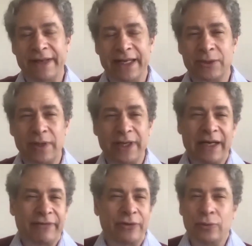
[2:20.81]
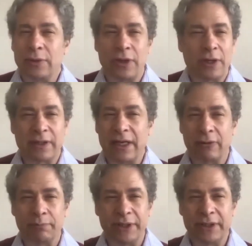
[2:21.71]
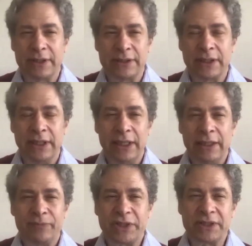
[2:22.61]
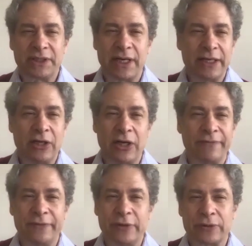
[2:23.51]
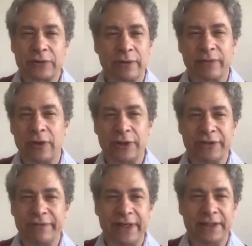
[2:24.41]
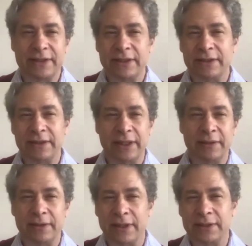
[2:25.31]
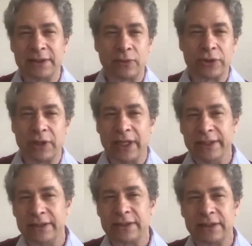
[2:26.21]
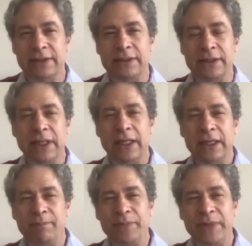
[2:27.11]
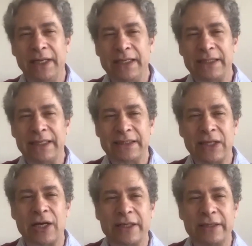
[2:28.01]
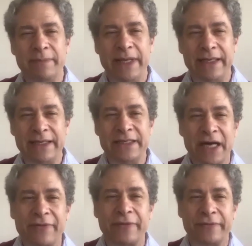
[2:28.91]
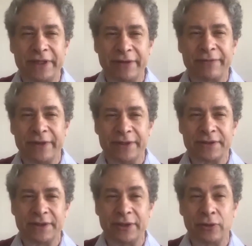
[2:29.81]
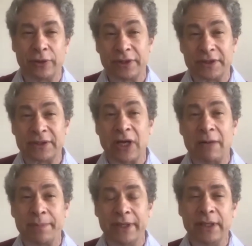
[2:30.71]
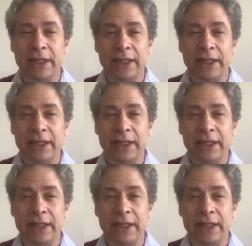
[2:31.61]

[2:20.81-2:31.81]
And that's why you have to do a lockdown because just cutting off, you know, sort of large events and and and socialites is is not going to make enough of a difference in order to stop it.